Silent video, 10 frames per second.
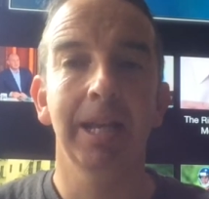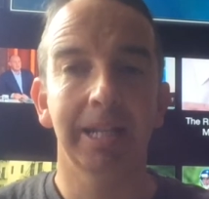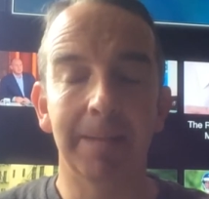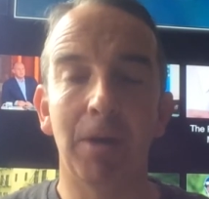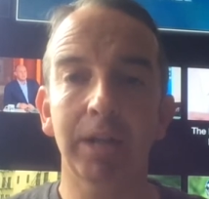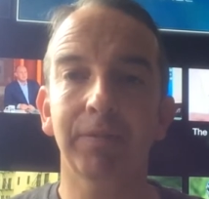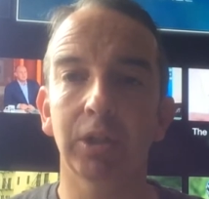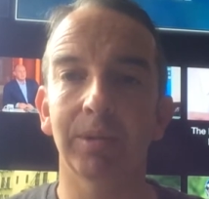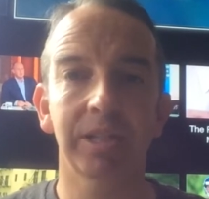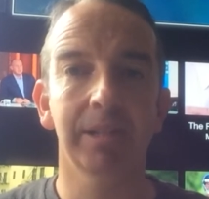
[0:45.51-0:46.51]
Now, my
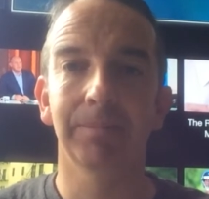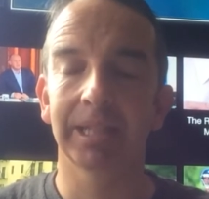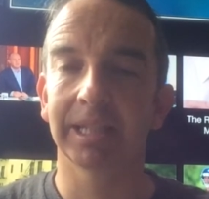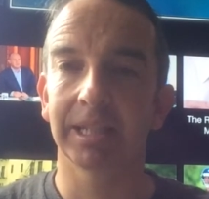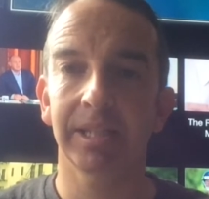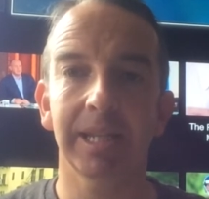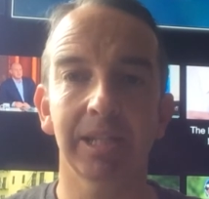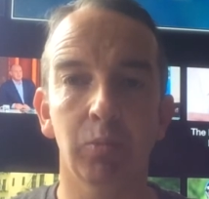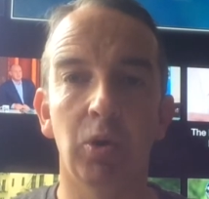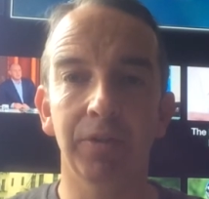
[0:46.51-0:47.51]
view is simply this,
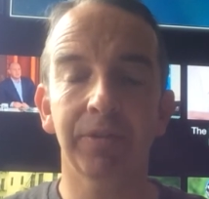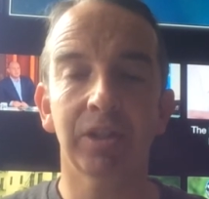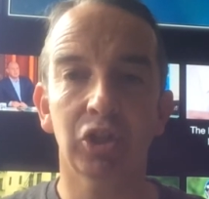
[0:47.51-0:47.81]
is what the